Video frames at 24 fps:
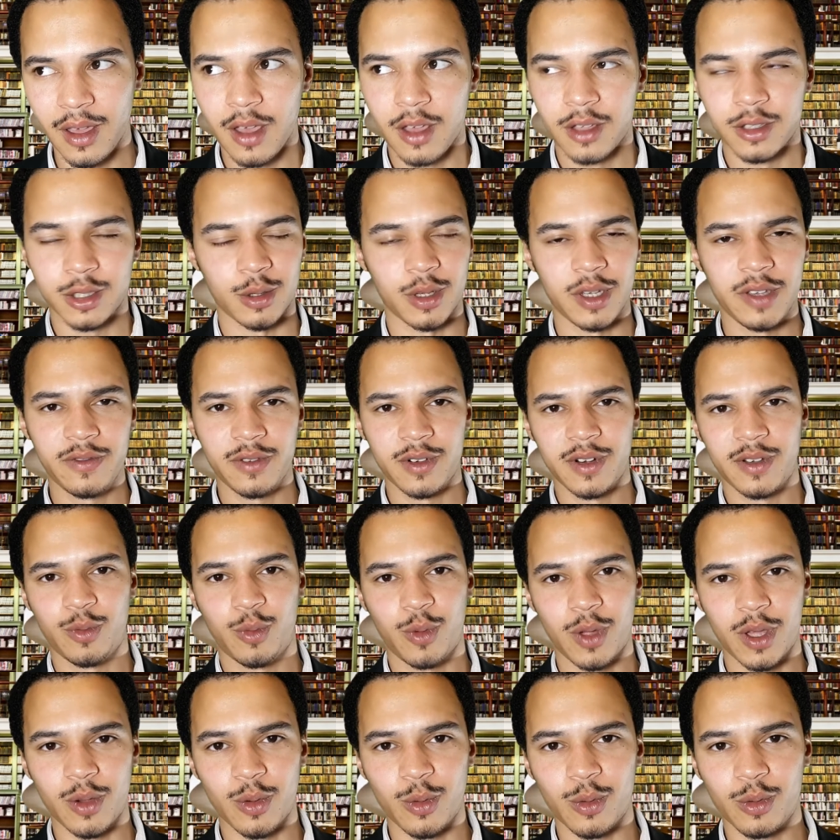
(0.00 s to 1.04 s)
So even if
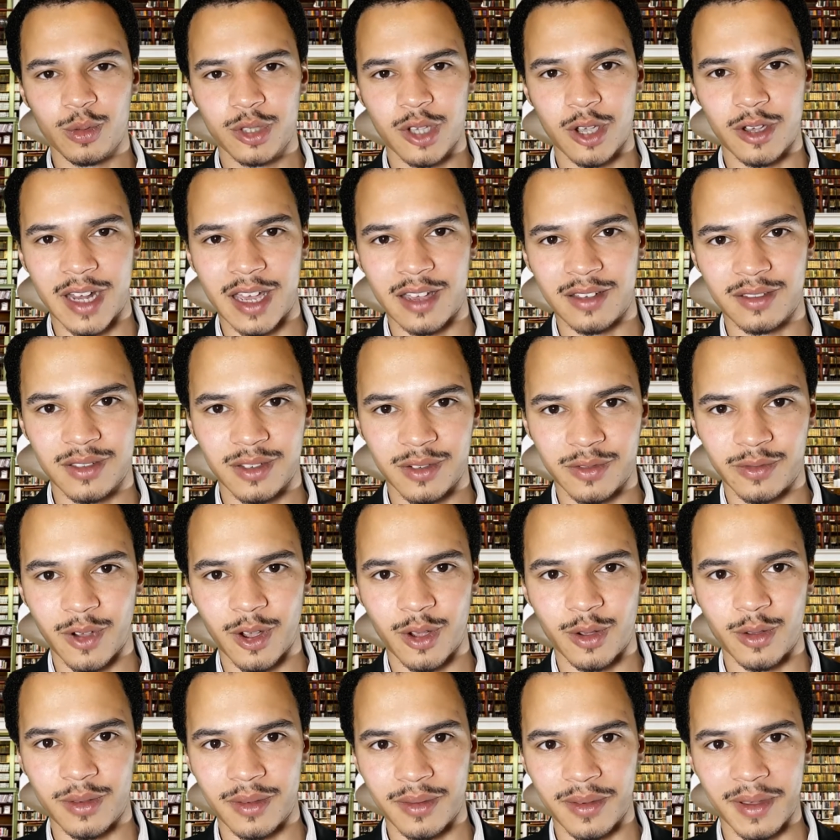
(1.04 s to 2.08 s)
we all turn out to
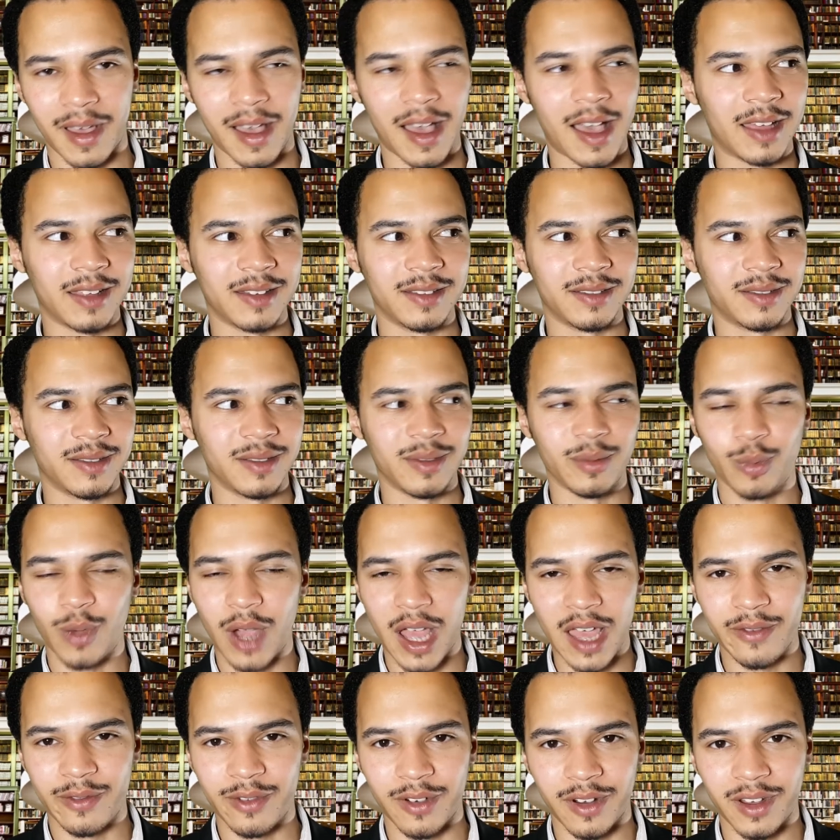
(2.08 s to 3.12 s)
vote and
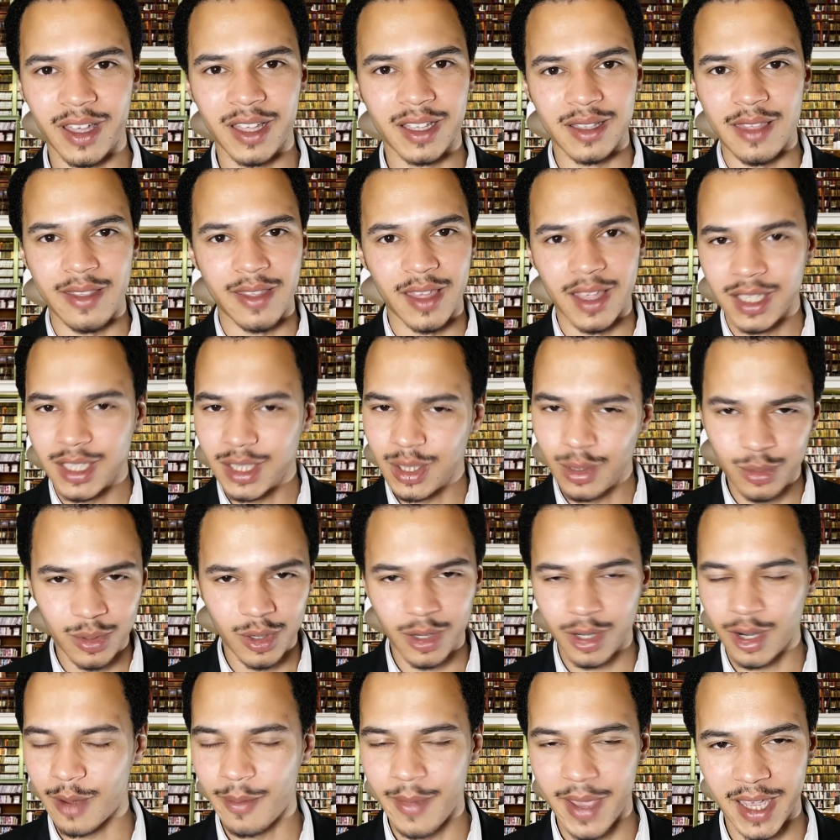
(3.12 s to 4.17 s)
whatever, it's still
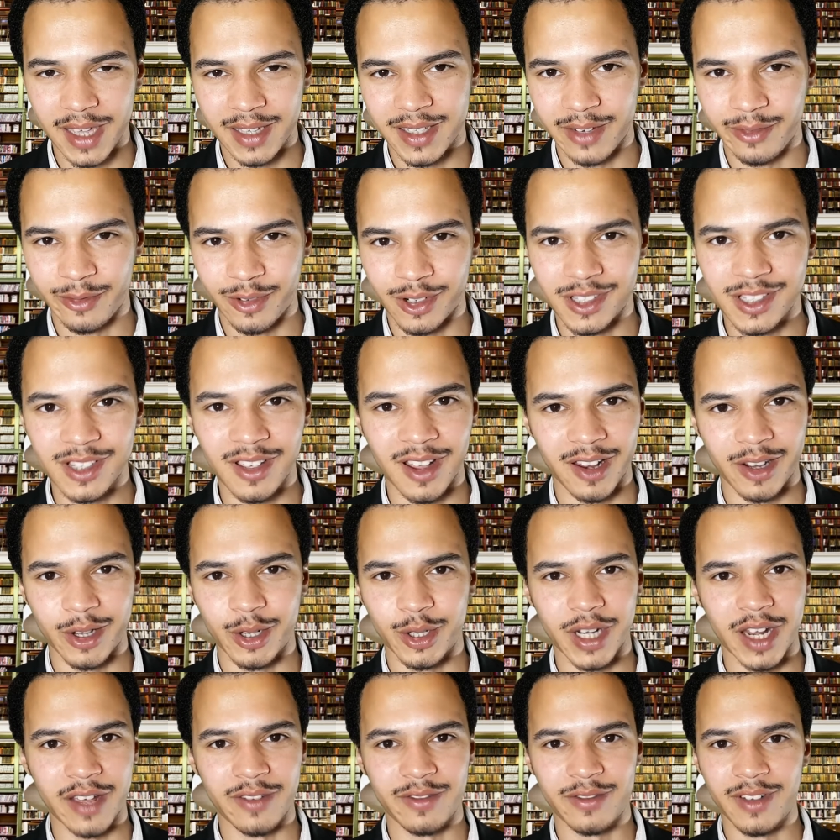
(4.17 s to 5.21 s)
not going to make a difference. Like you
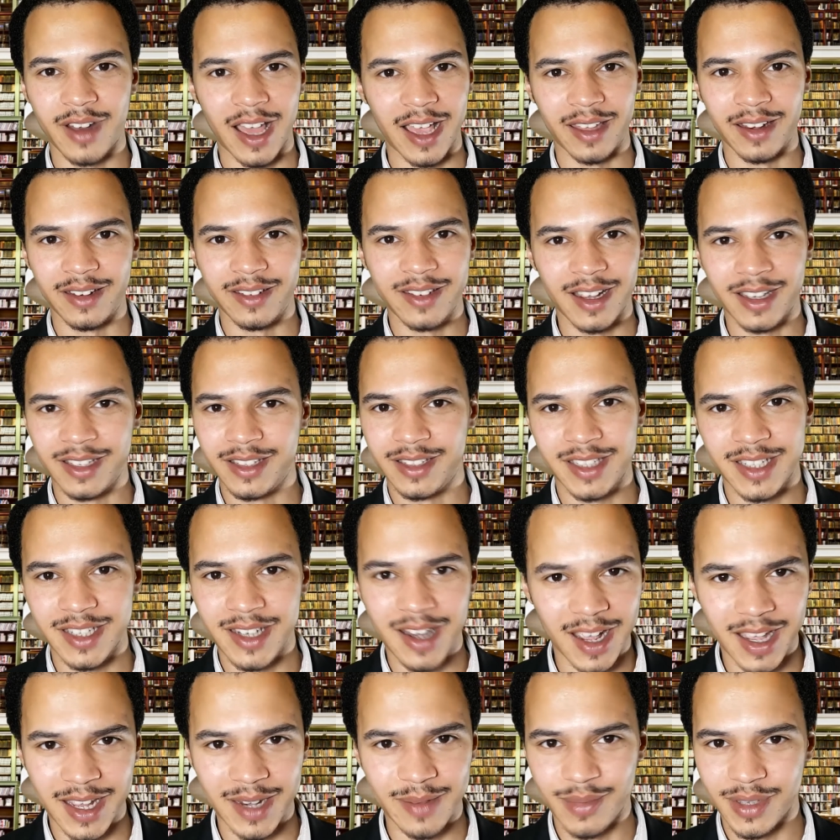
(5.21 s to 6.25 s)
could have like
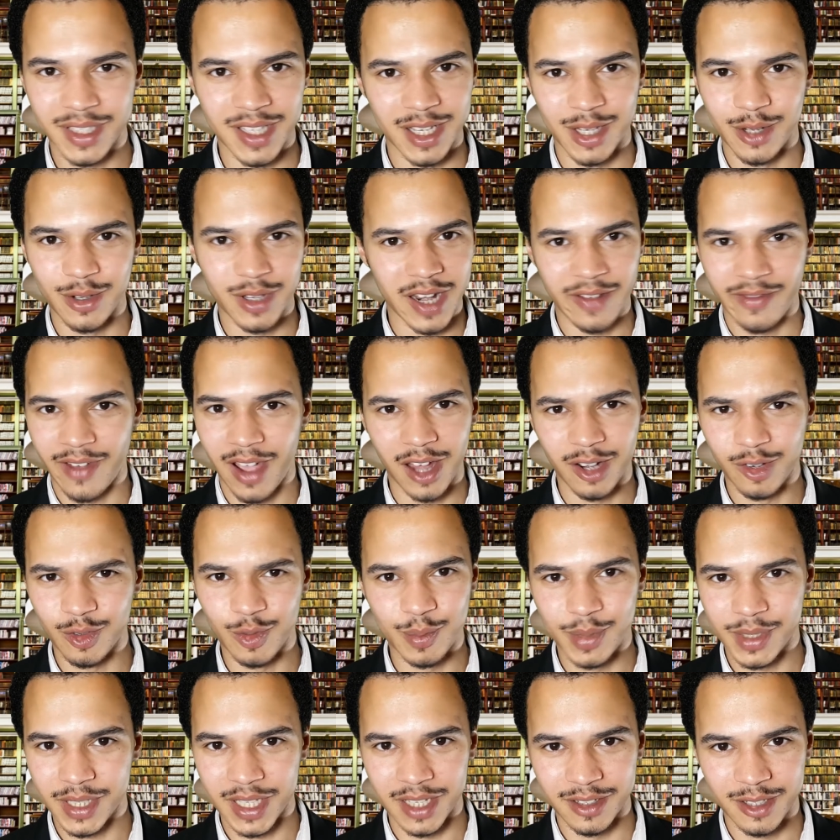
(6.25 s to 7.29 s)
99%, you could have
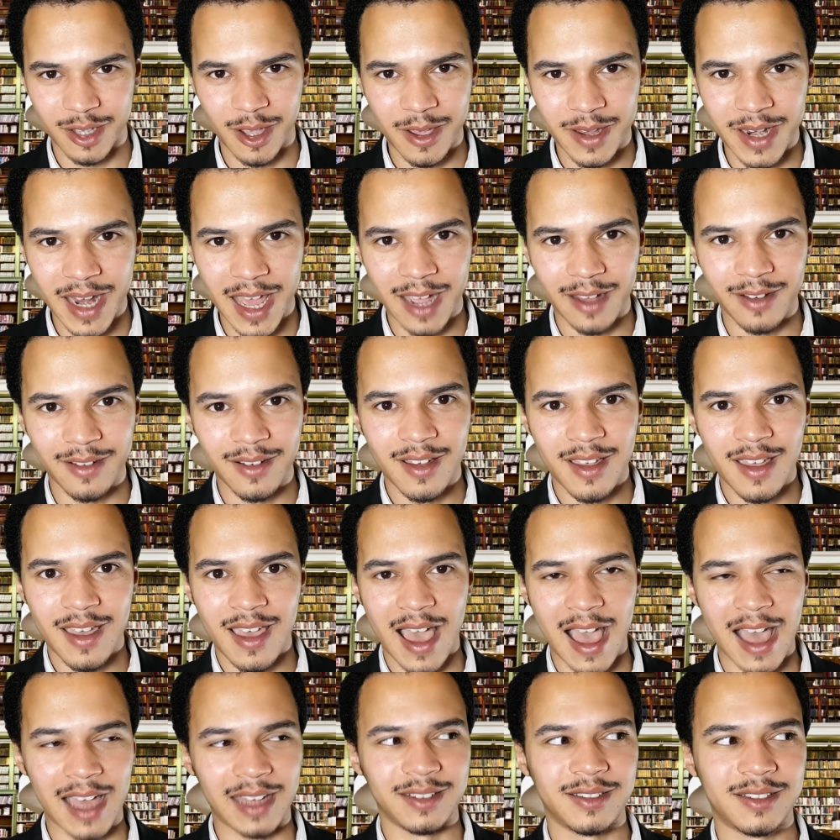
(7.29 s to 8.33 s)
100% turnout,
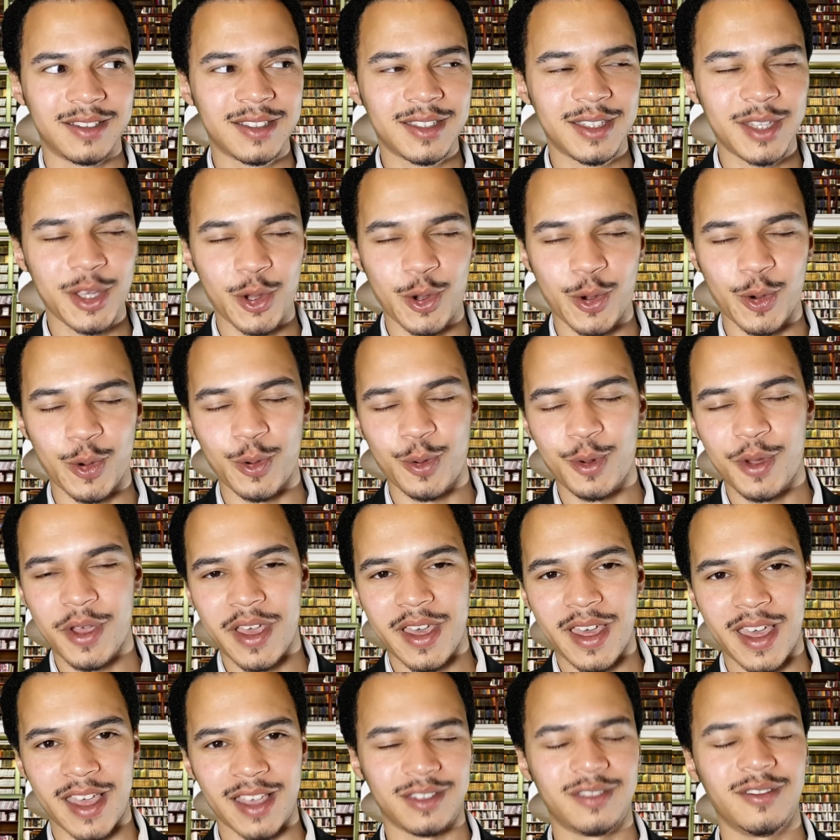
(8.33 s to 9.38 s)
and still
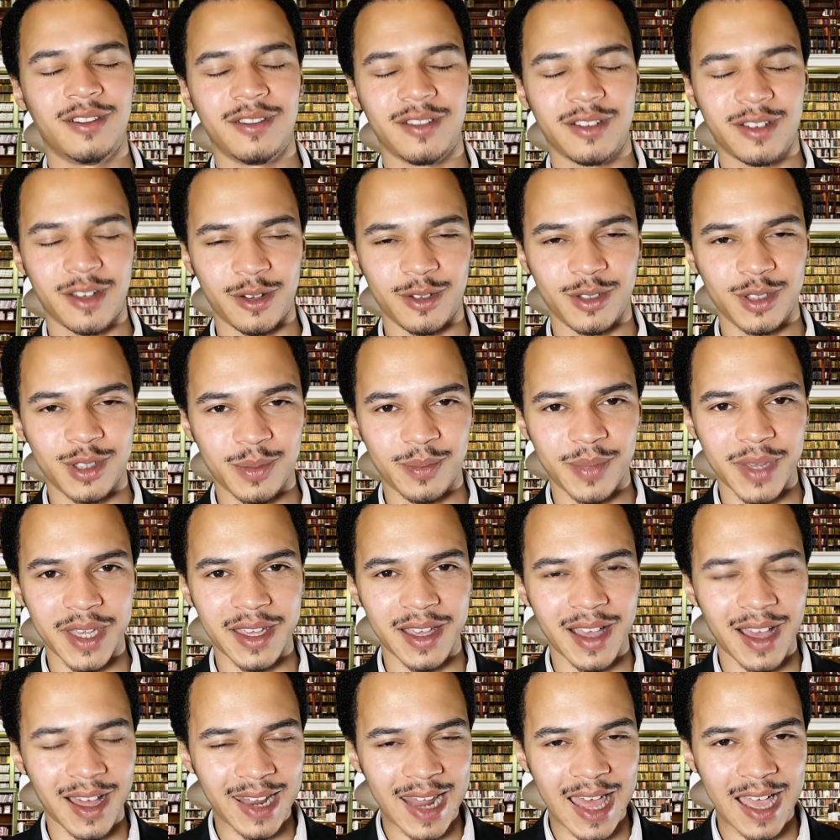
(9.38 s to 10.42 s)
it's not going to
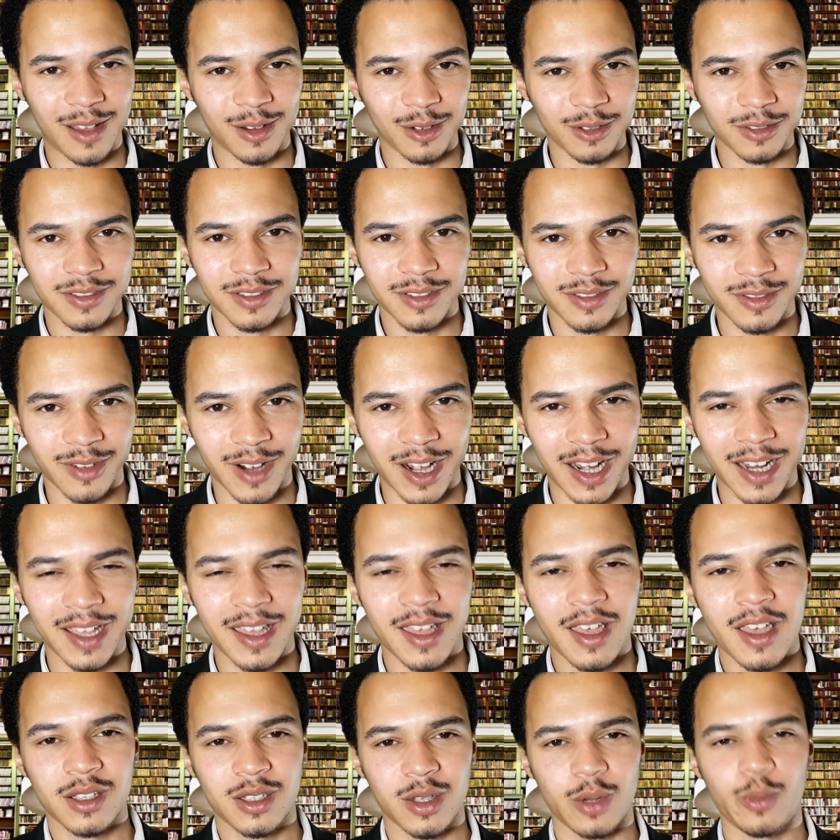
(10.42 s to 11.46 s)
be allowed, right?
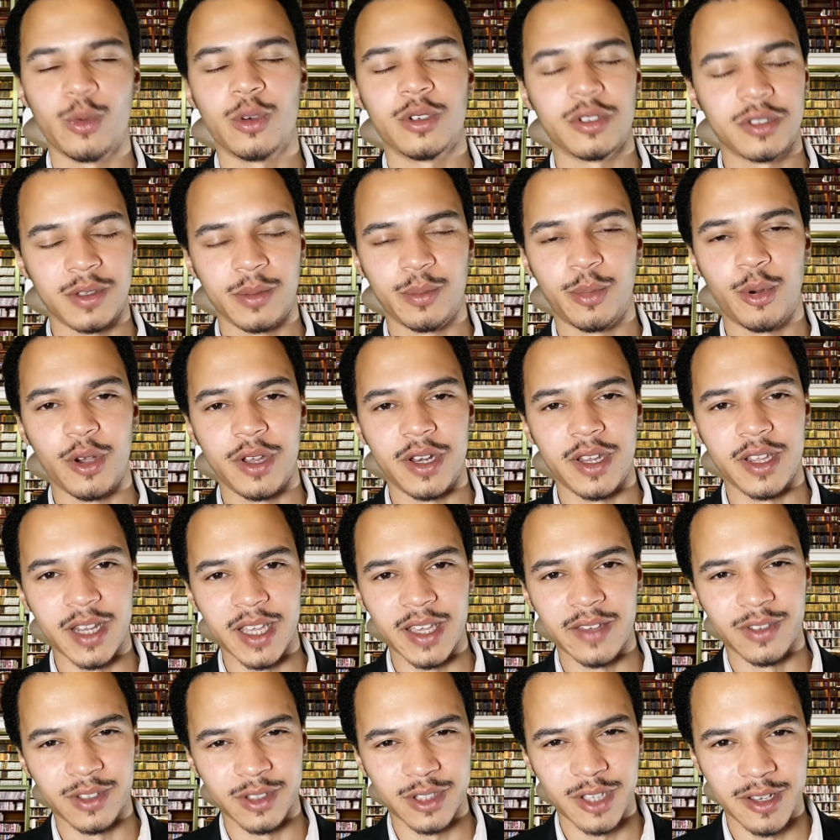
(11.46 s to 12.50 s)
So what's the point in
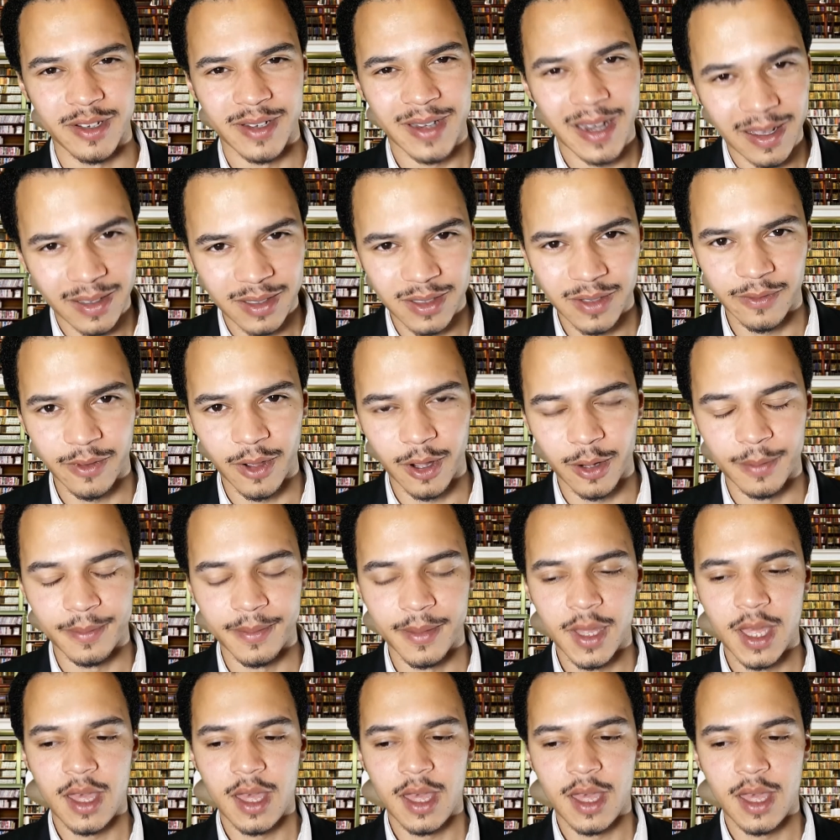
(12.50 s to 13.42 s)
even turning out to vote?